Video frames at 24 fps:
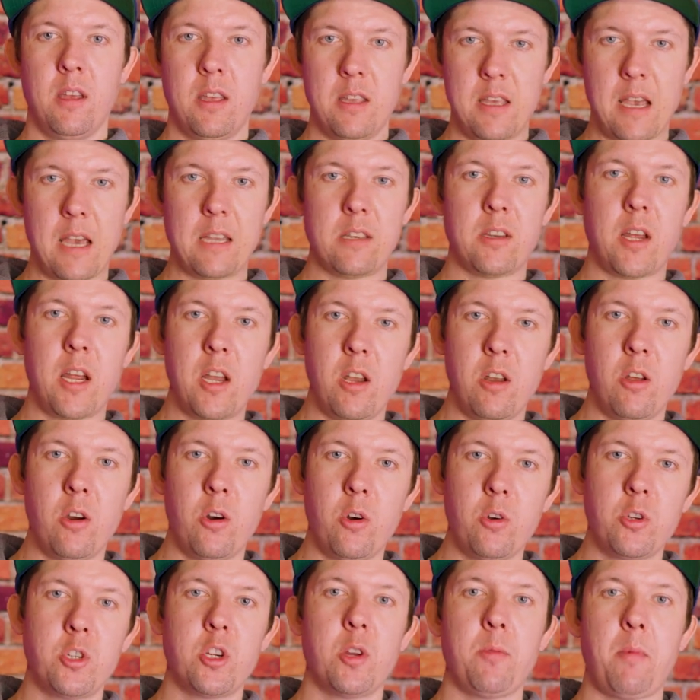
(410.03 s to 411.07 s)
Yes, I
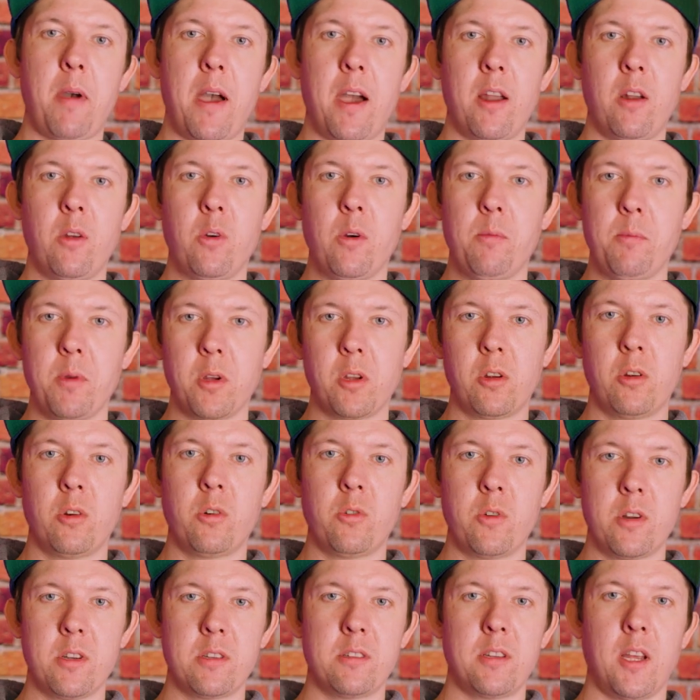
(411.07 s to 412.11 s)
know Shimano and
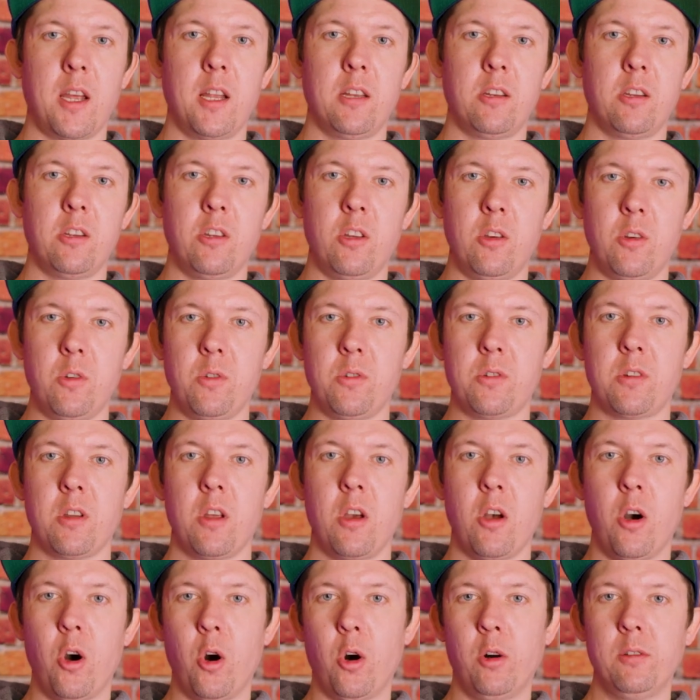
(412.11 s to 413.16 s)
Magura say to
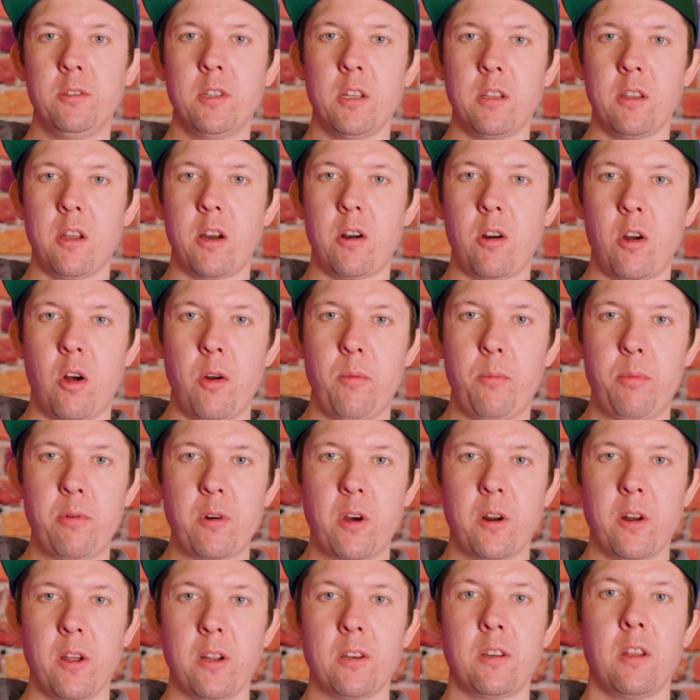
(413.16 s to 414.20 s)
use only their own
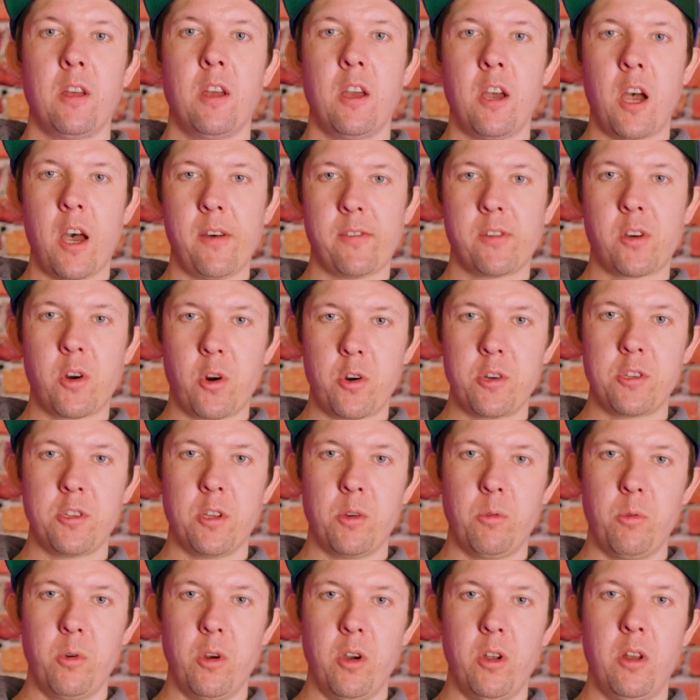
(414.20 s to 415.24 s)
product. Of course
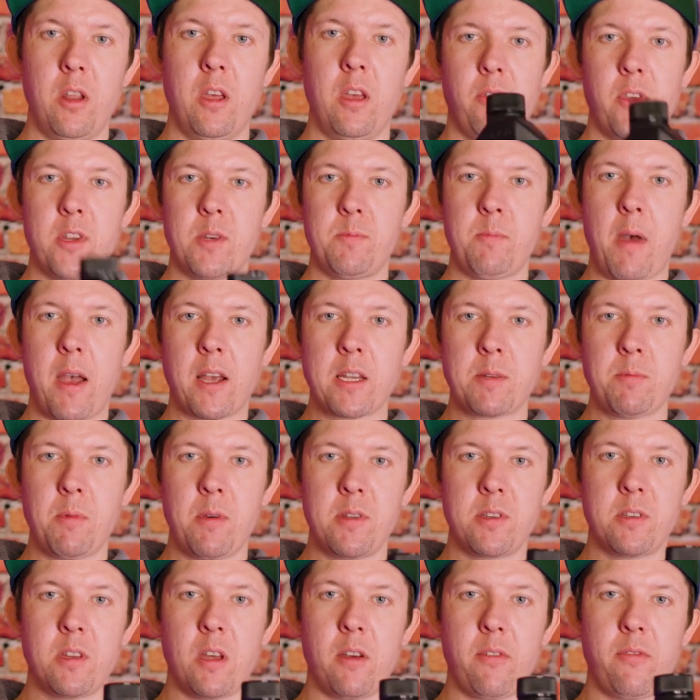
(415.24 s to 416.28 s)
they would. This Maxima
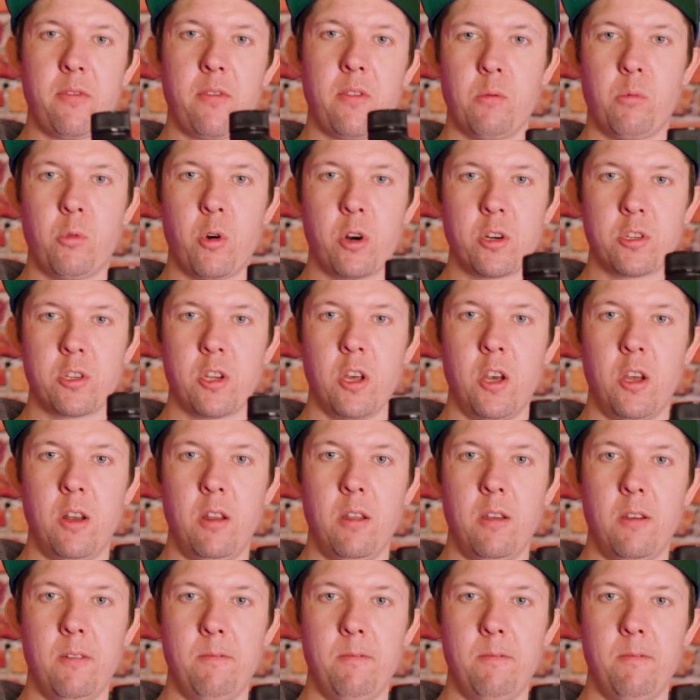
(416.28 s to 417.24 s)
stuff works good.